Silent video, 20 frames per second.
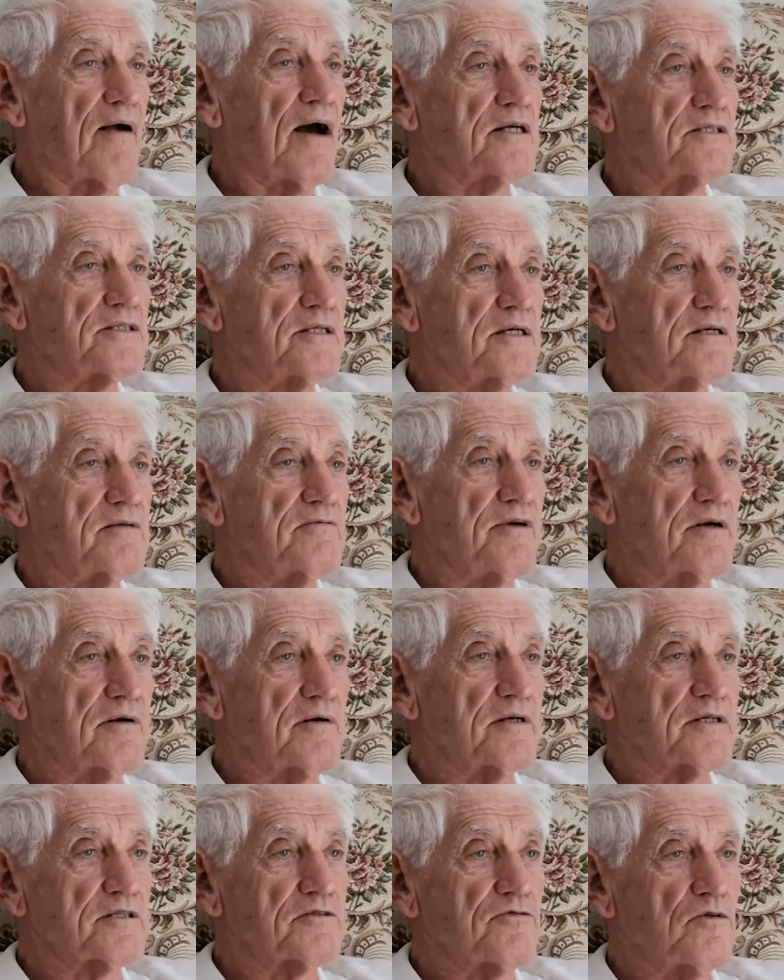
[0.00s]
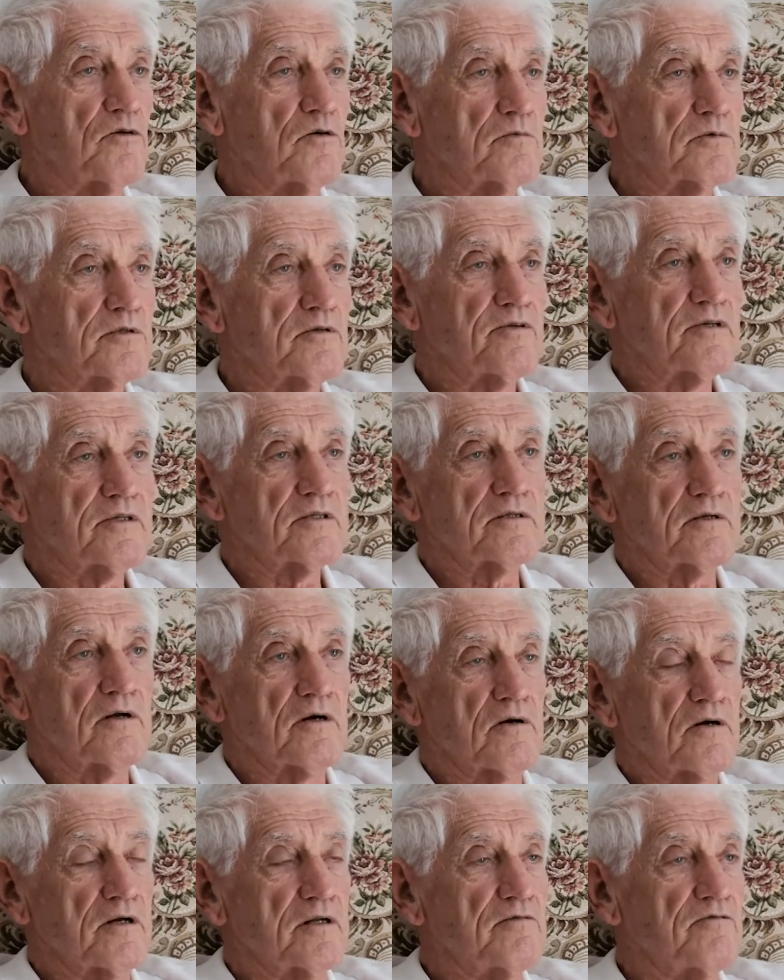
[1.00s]
racing in various forms of it, and I
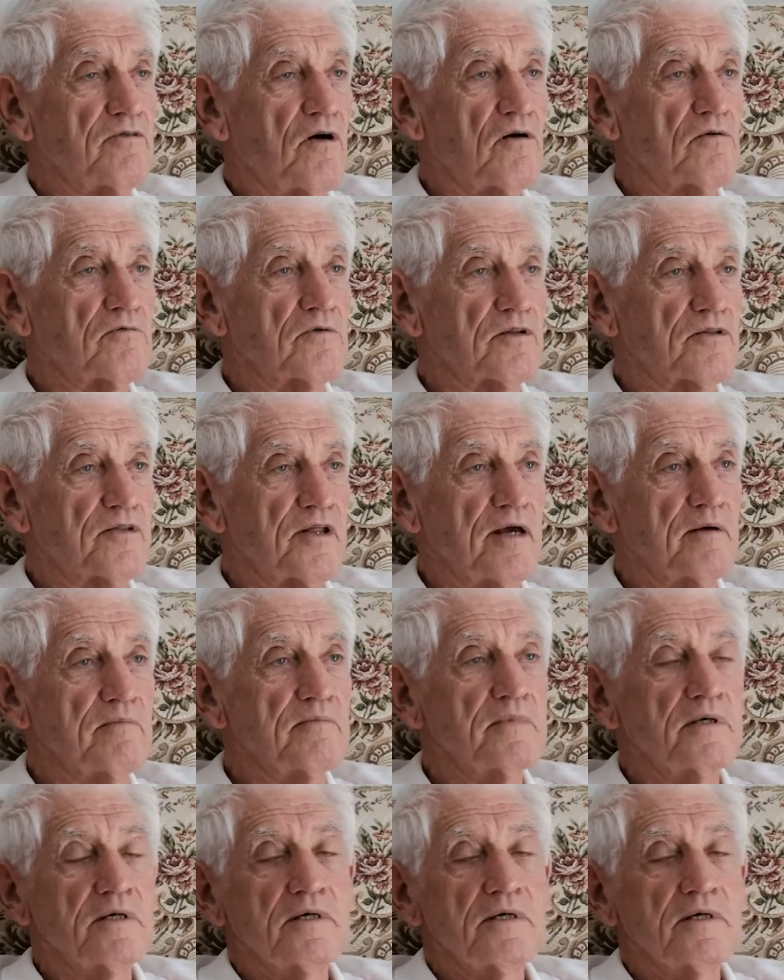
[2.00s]
got involved with them,